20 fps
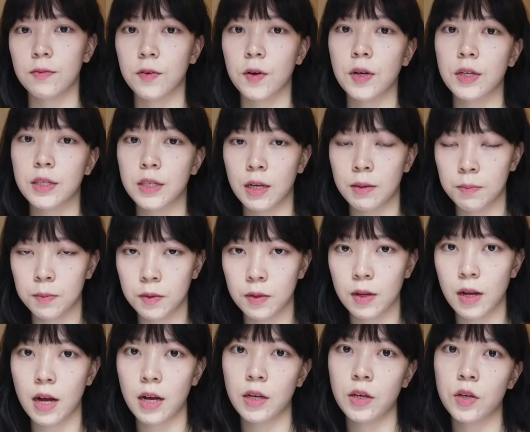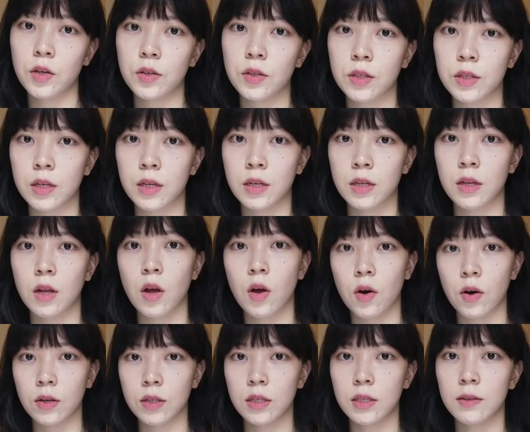For example, I use it
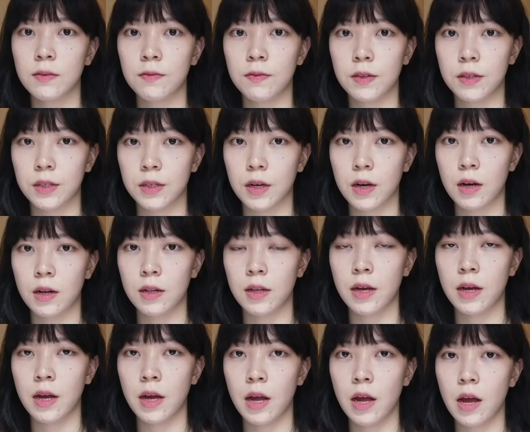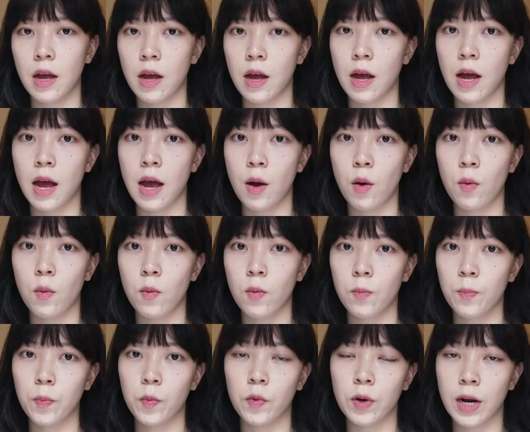codice fiscale
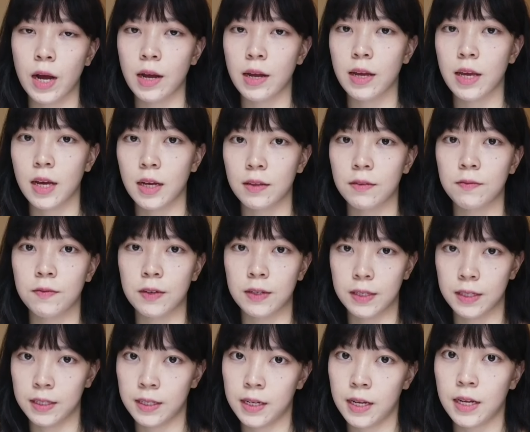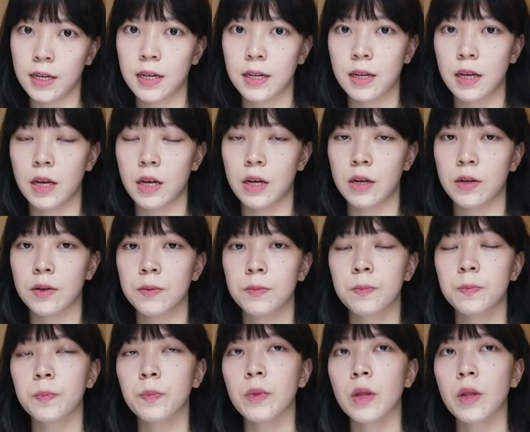when I get vaccinated here.